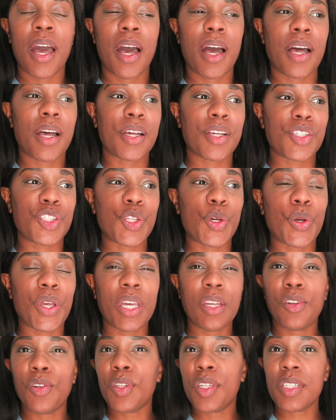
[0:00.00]
Uh, so
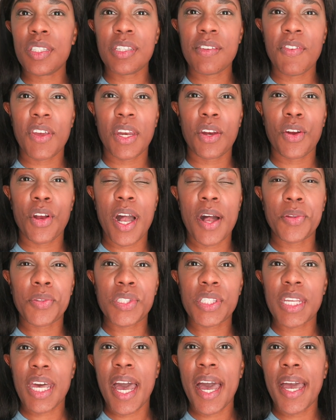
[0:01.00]
Kendall and Savannah are
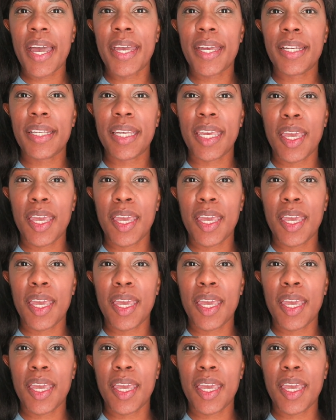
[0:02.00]
outside.